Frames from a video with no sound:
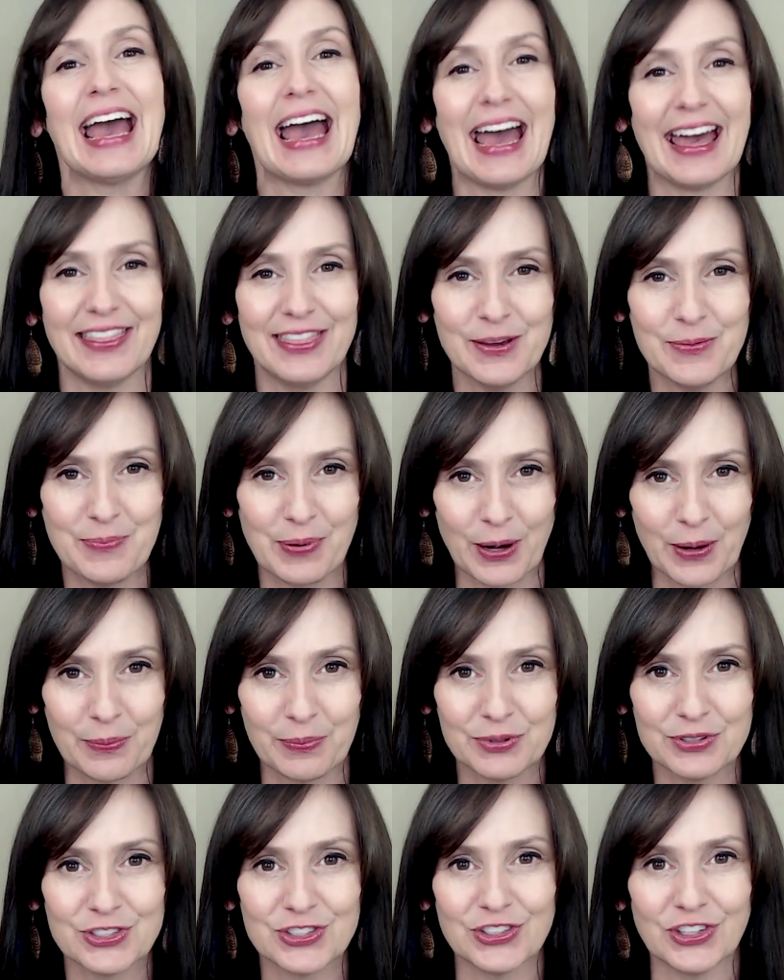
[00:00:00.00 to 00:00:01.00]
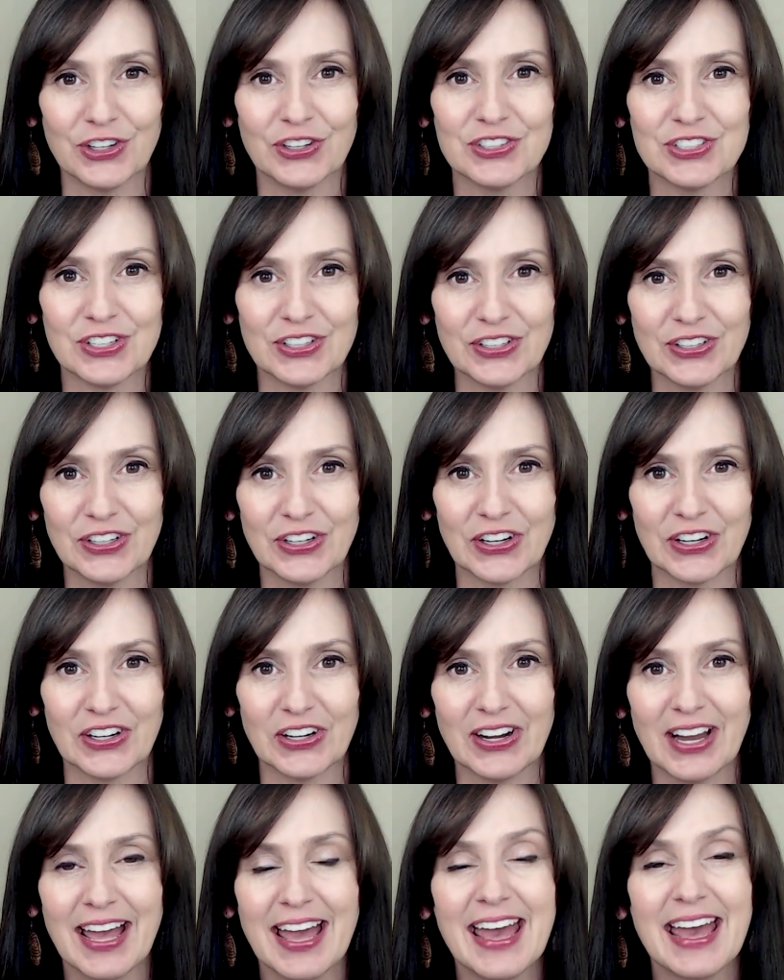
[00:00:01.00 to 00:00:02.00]
and the purple shirt
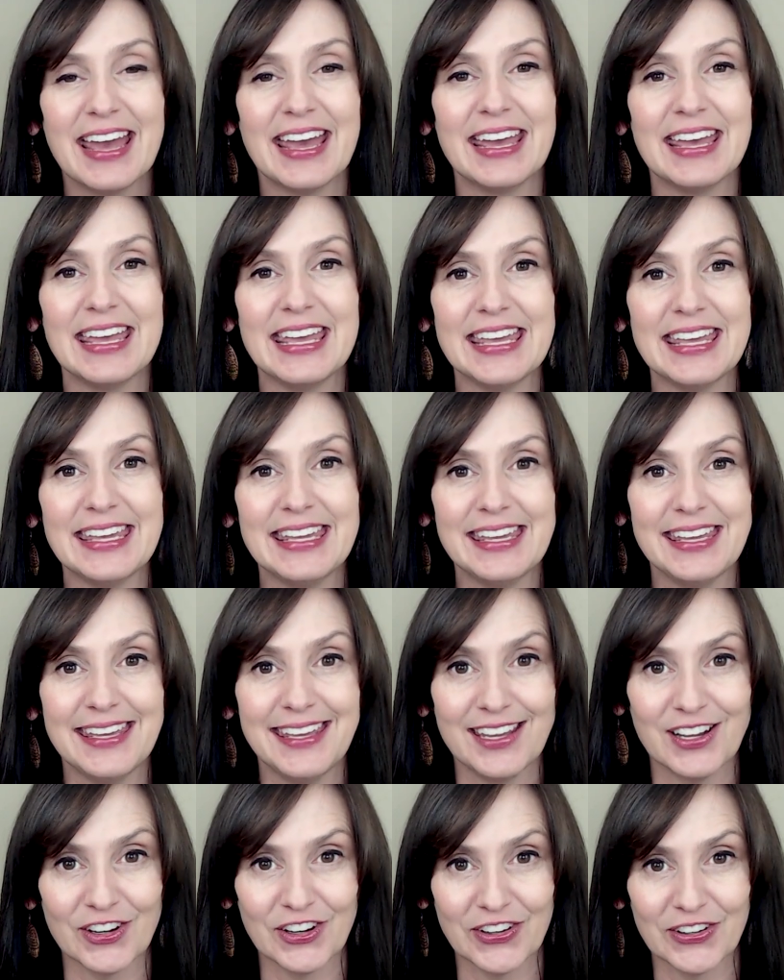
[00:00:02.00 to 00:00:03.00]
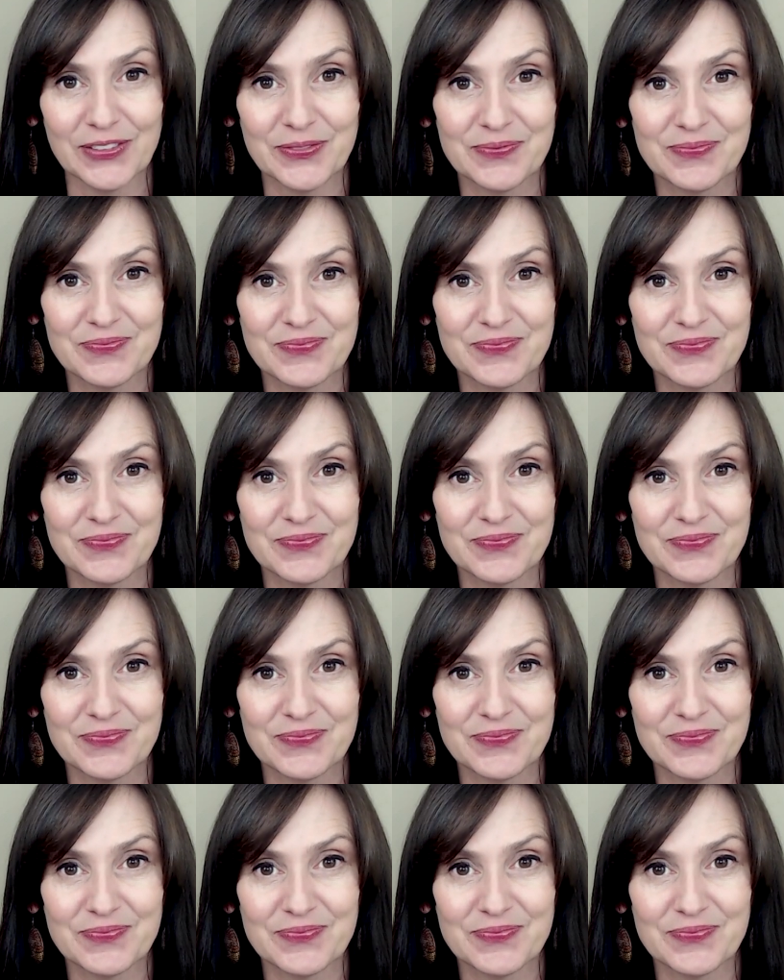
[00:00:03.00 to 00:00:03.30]
ear.